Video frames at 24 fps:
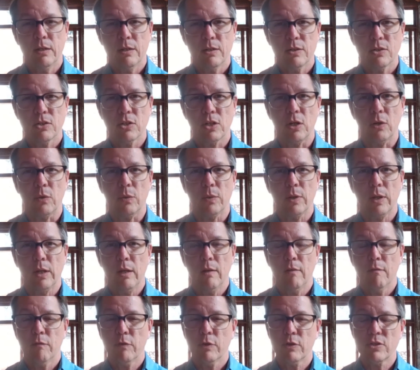So
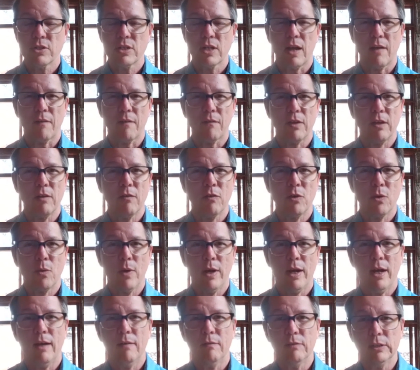first off, if you
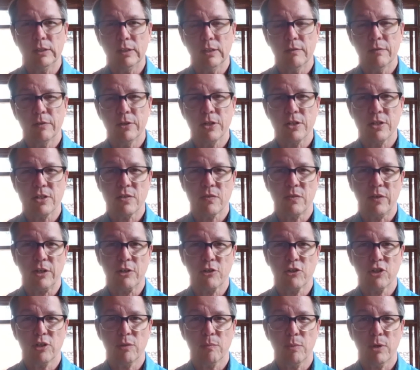have a liver
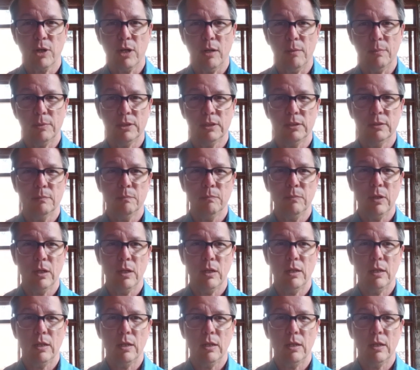dysfunction problem,